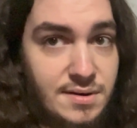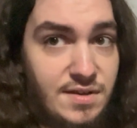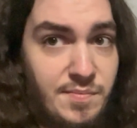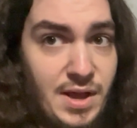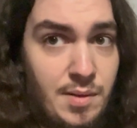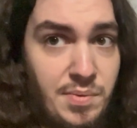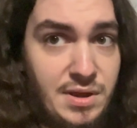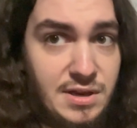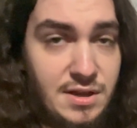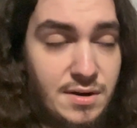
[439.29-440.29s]
give my
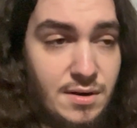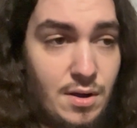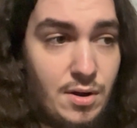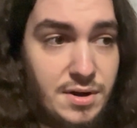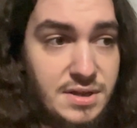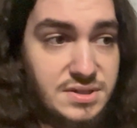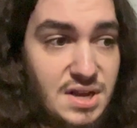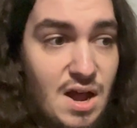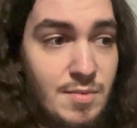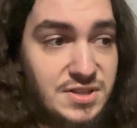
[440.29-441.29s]
opinion on his
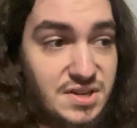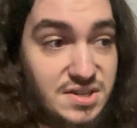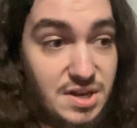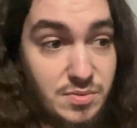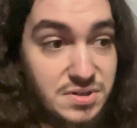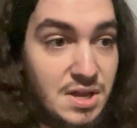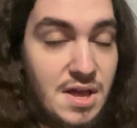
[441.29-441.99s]
comments because I was